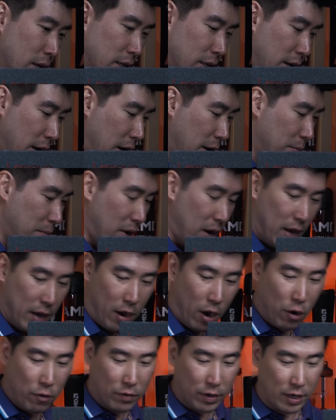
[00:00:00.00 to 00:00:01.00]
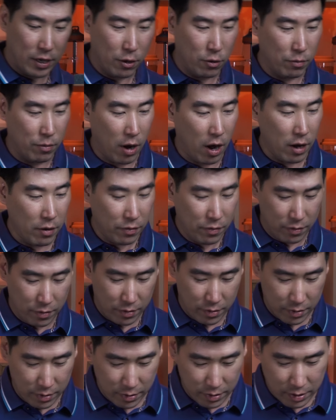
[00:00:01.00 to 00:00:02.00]
Get my overkill knife.
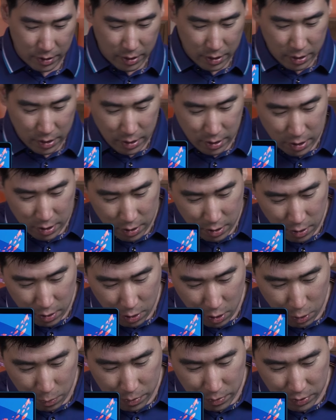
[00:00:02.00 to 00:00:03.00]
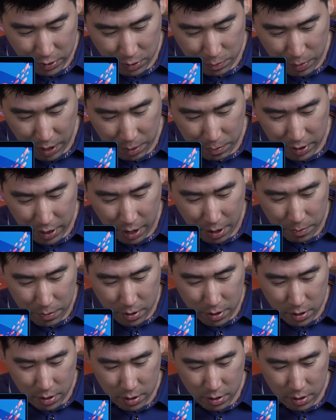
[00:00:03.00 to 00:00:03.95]
Open this baby up.